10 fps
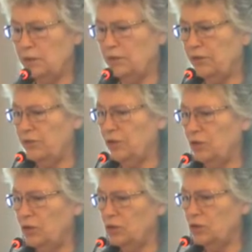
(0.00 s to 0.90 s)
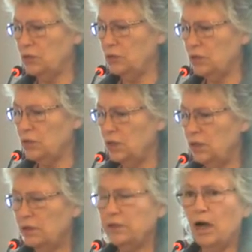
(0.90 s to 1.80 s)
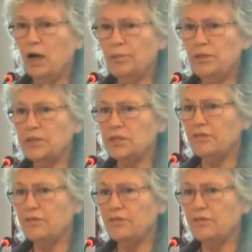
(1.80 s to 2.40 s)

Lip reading: in the obelisk